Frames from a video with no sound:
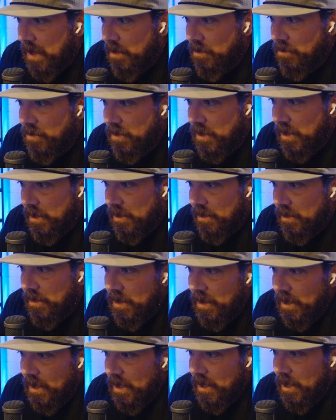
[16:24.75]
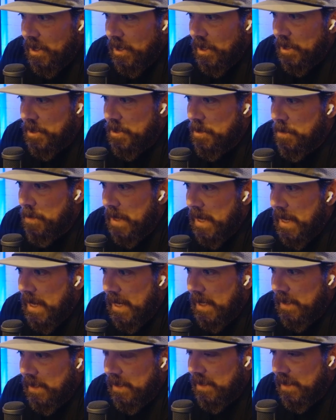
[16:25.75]
pound deer on your
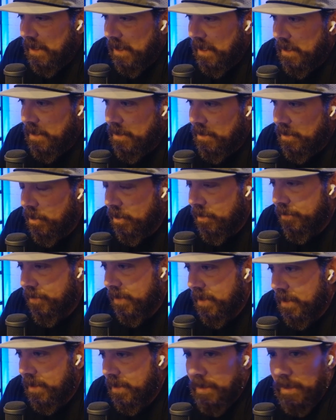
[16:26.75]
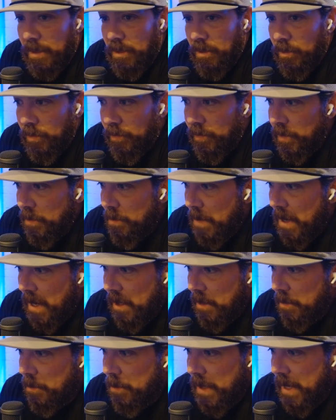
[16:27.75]
back and hoofing over a
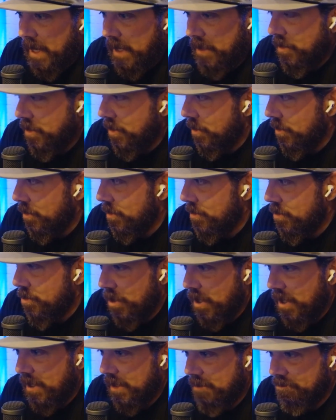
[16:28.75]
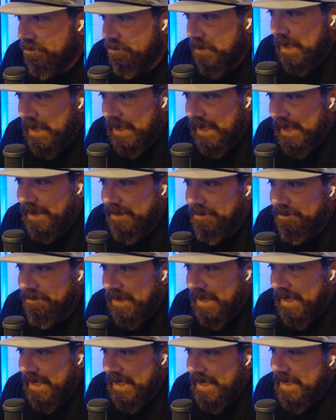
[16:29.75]
mile back to your truck, like,
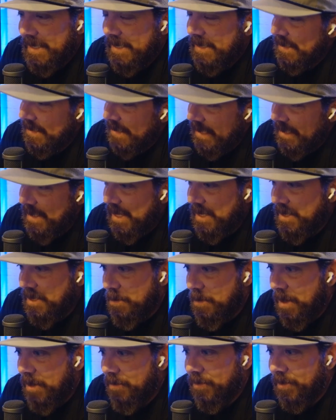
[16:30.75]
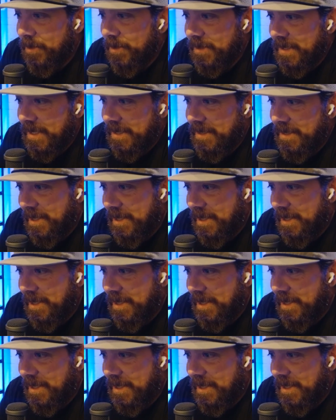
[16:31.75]
that takes some effort. That